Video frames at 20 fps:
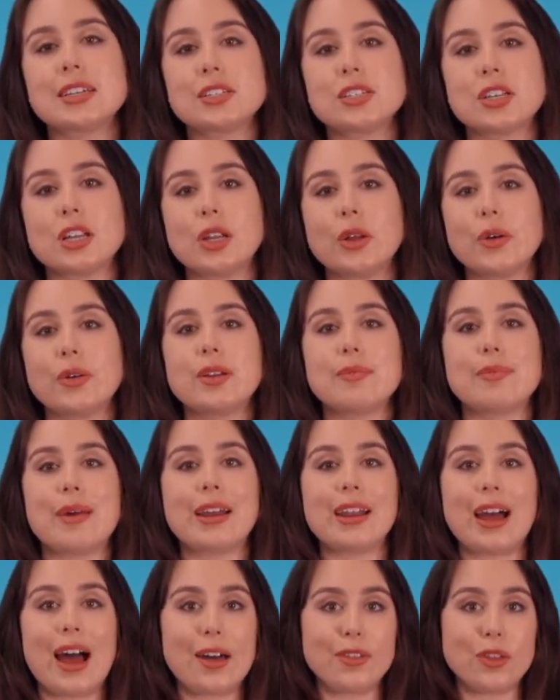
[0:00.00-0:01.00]
to learn
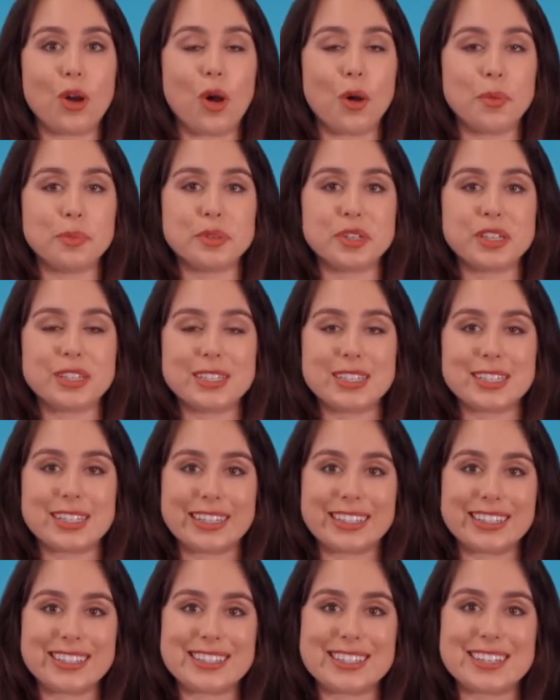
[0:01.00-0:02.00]
about other options to
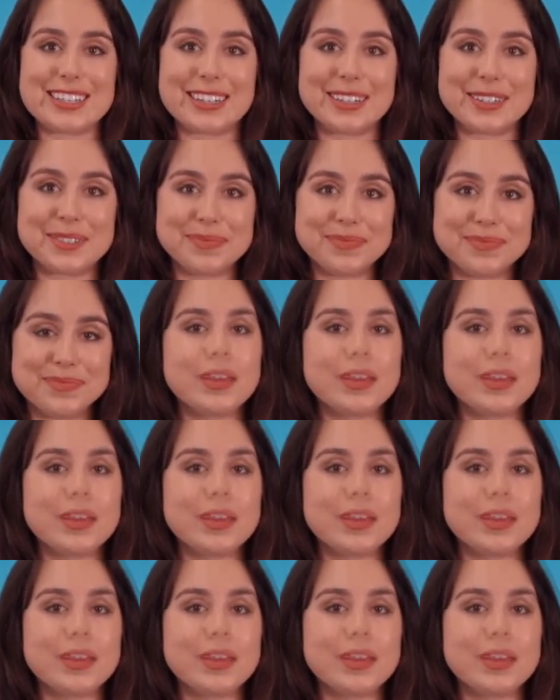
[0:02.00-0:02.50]
consider.